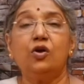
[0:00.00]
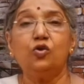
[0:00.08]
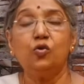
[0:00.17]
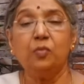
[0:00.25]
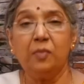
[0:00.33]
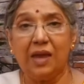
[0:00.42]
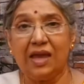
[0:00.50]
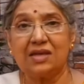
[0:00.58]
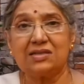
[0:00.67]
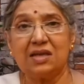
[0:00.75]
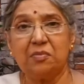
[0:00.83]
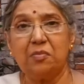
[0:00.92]
To make
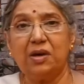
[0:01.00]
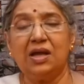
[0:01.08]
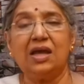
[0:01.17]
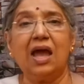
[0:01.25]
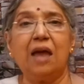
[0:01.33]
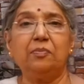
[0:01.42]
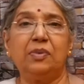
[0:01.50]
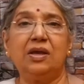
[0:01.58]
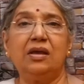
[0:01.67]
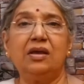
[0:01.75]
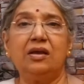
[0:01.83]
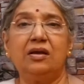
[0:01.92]
somebody
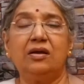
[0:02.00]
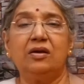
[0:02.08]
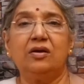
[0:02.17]
happy